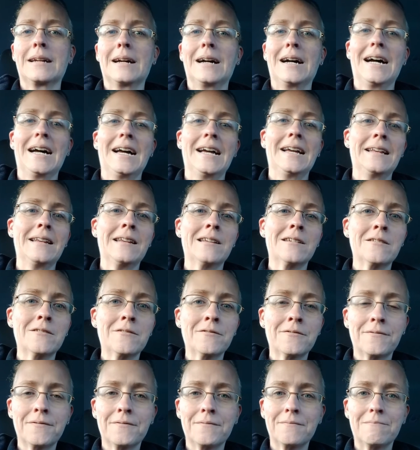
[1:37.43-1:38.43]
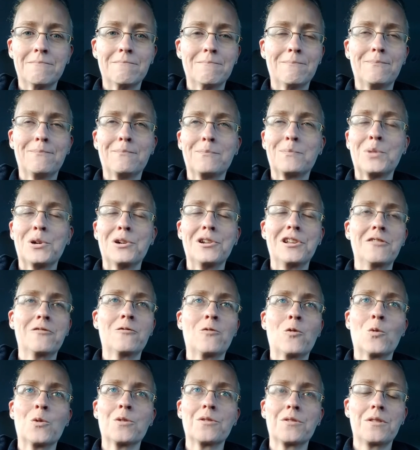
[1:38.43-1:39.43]
kind of putting
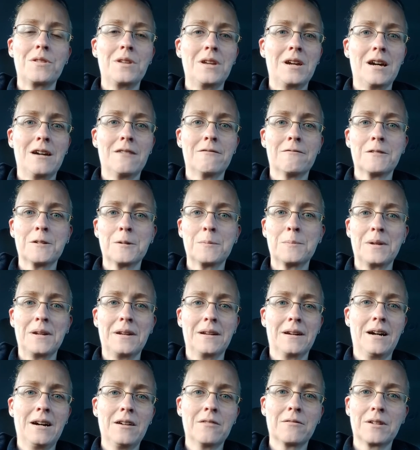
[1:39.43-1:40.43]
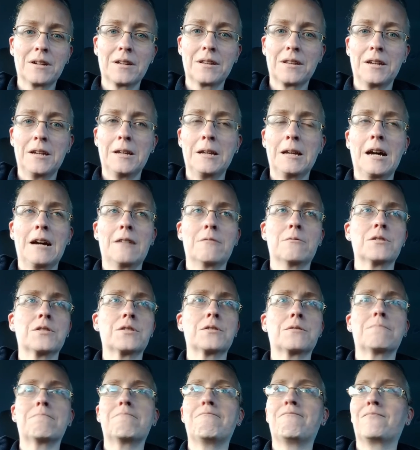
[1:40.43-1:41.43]
forth the effort, but not really. I was
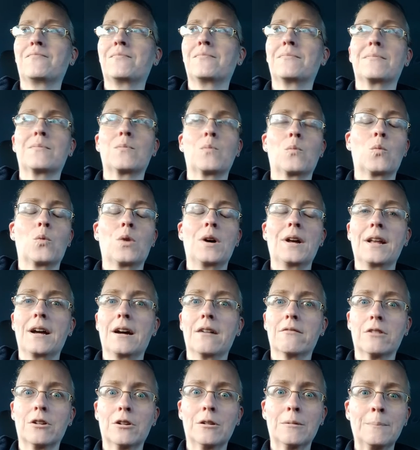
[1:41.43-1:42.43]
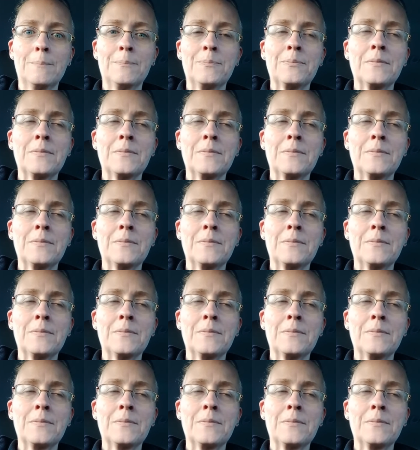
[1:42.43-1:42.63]
just whatever.